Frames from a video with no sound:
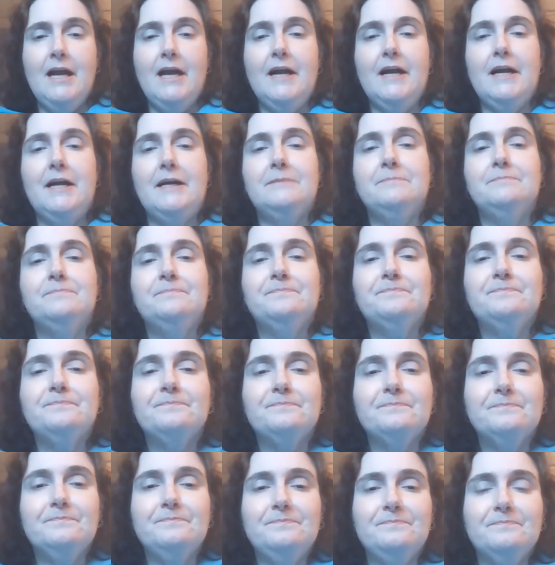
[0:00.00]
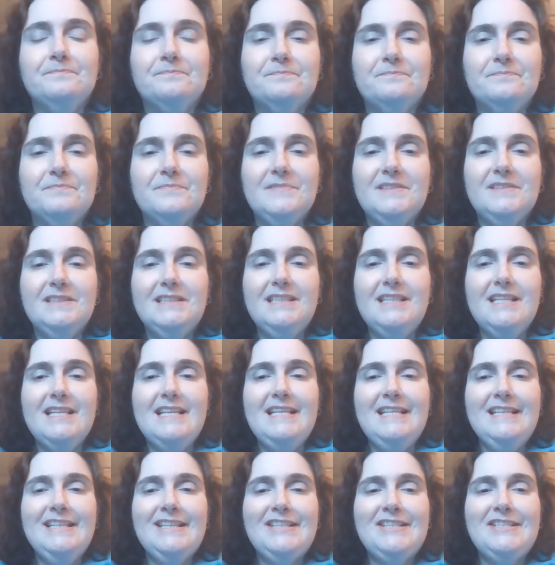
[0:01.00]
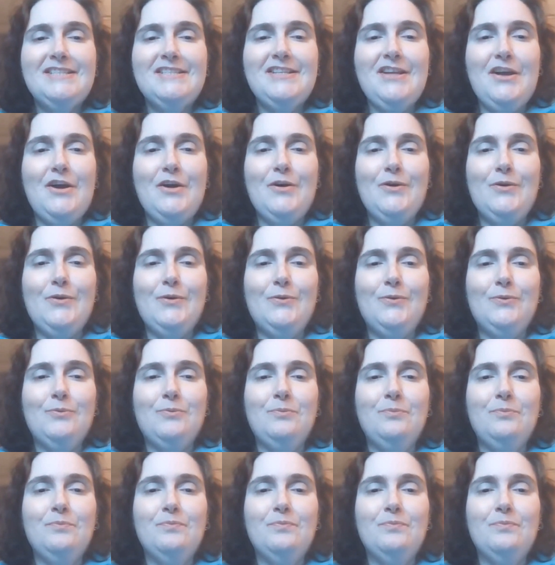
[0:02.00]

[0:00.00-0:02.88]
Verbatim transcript: Um, so,